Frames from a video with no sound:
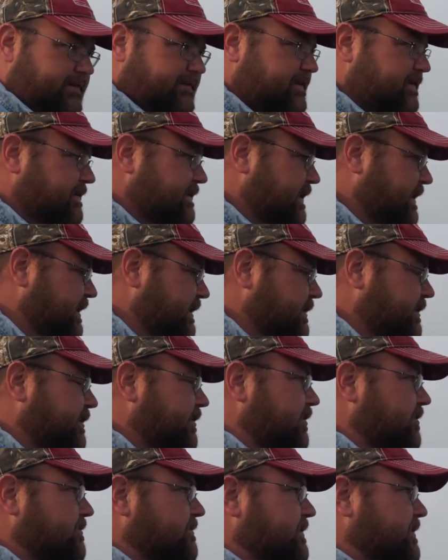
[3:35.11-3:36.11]
into the night
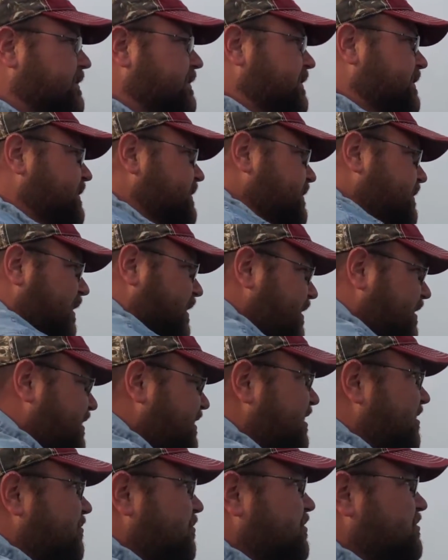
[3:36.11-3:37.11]
here,
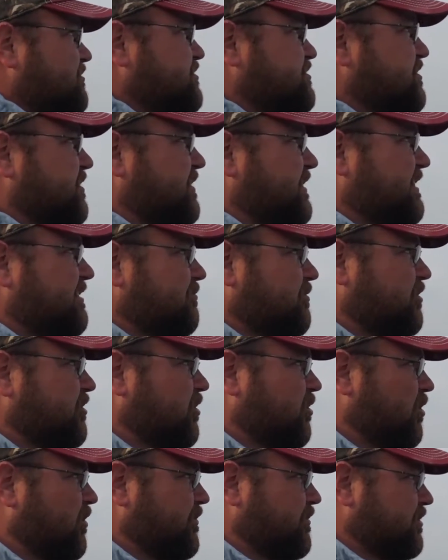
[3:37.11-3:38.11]
and we'll show you, we'll
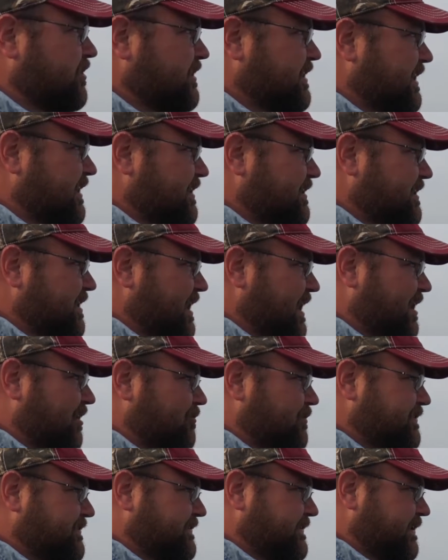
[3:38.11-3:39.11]
go over again how
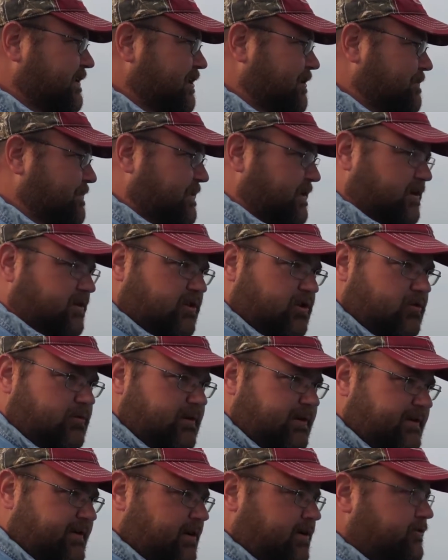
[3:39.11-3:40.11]
we set up the glow
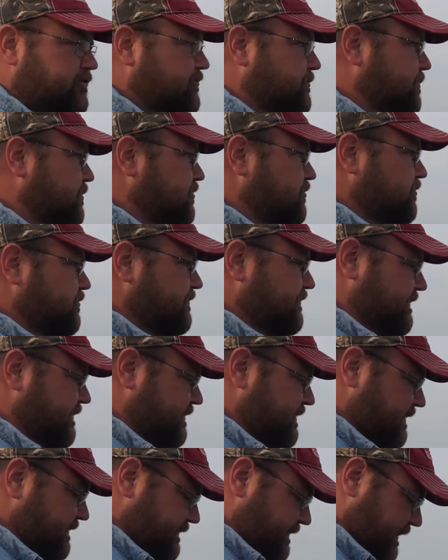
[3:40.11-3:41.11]
and dark spoons and
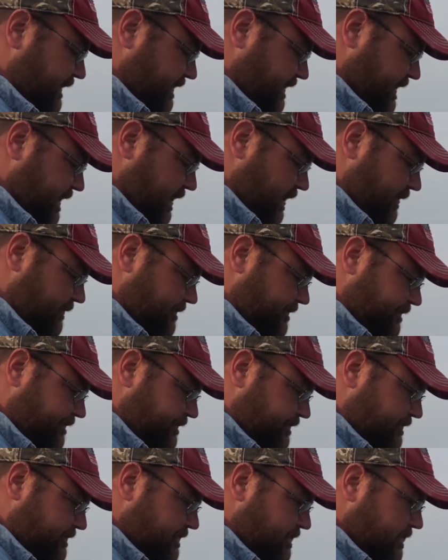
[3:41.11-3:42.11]
things like that.
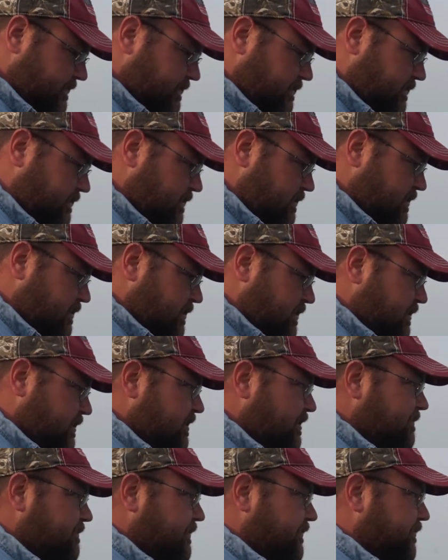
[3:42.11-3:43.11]

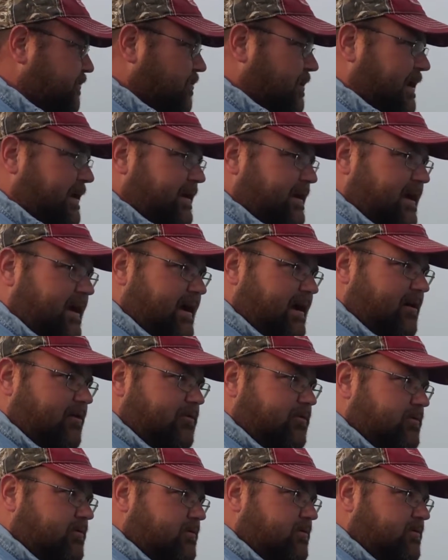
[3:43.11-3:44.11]
But for right now,
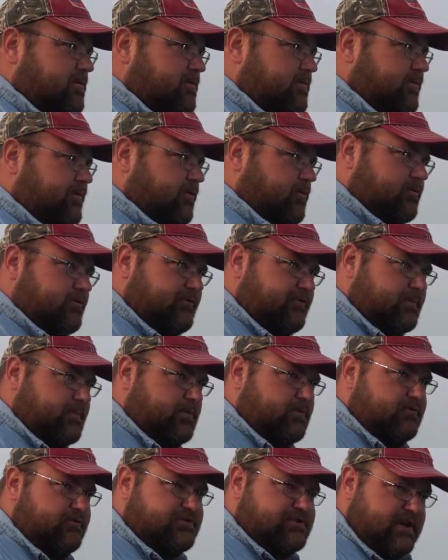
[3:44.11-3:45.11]
throwing
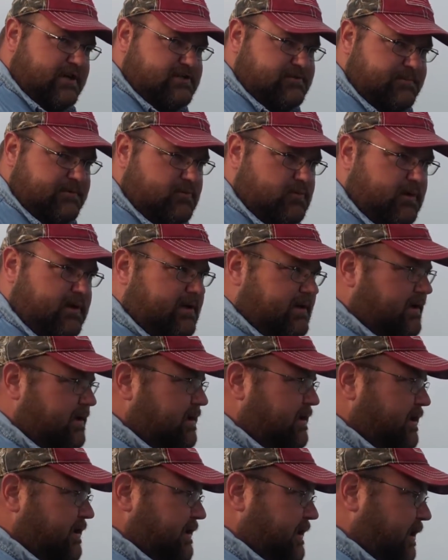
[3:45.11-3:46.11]
spoons, changing between
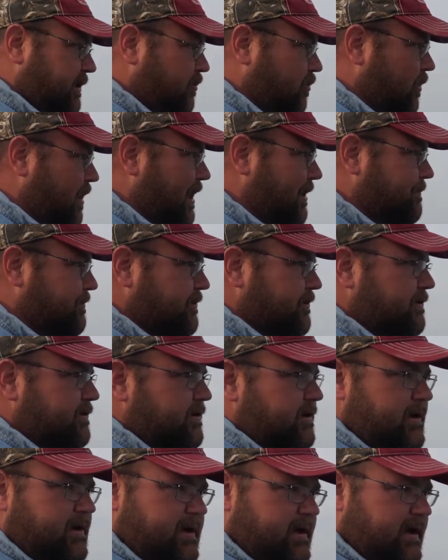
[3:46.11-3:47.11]
a kale wobbler
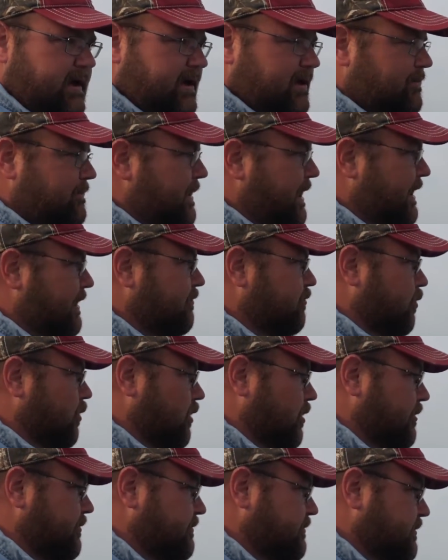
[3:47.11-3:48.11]
and a
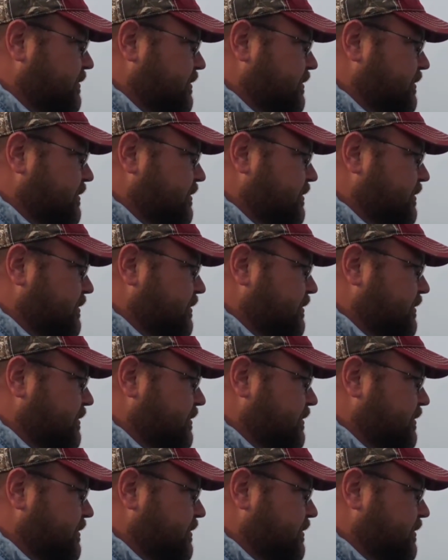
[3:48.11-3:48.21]
magwort,